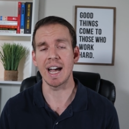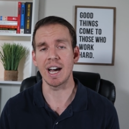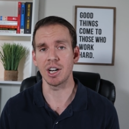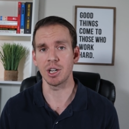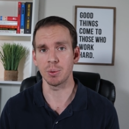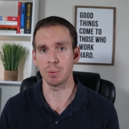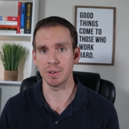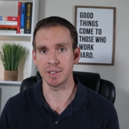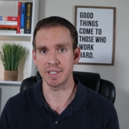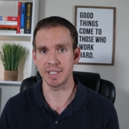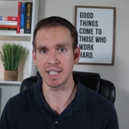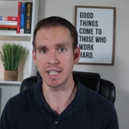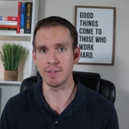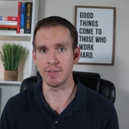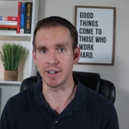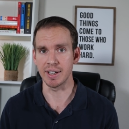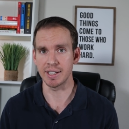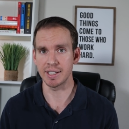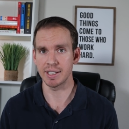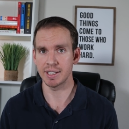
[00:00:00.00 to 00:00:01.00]
how to
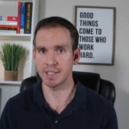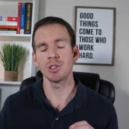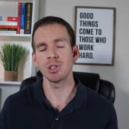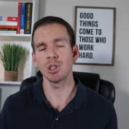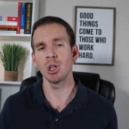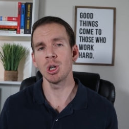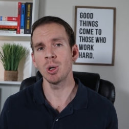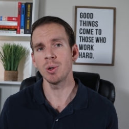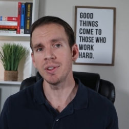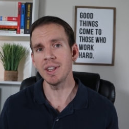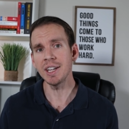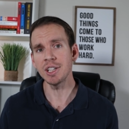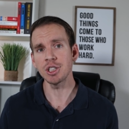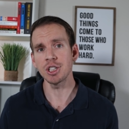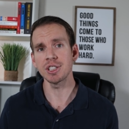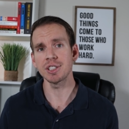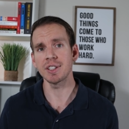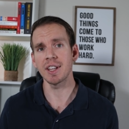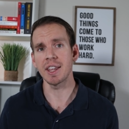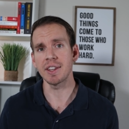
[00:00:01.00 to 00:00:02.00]
receive it. So let
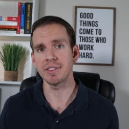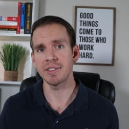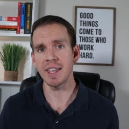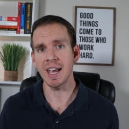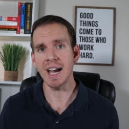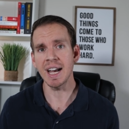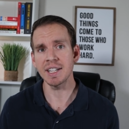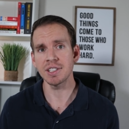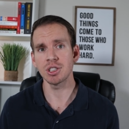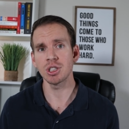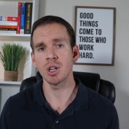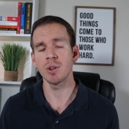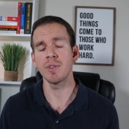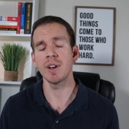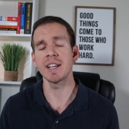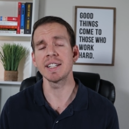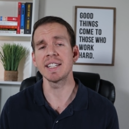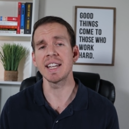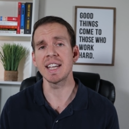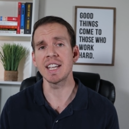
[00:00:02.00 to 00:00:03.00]
just let that serve
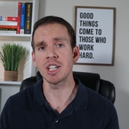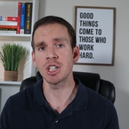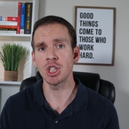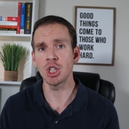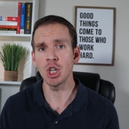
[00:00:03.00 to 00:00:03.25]
as a